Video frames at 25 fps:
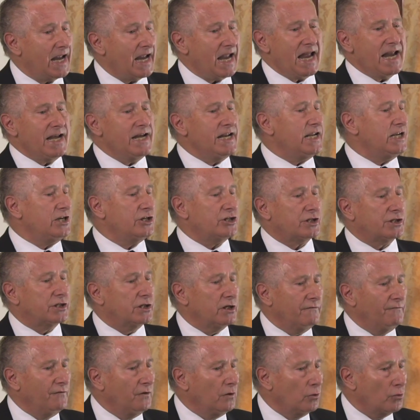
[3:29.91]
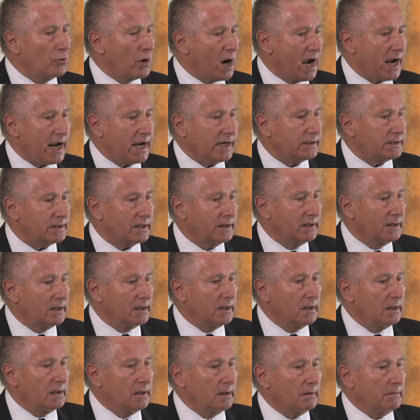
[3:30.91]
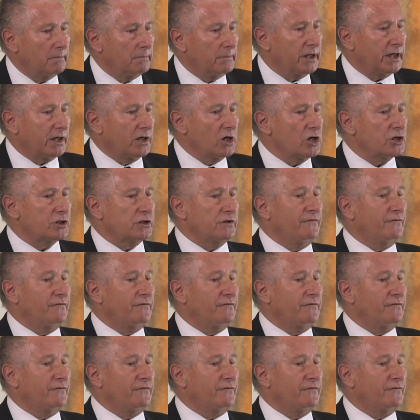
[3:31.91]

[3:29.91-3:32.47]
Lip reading: any civil right because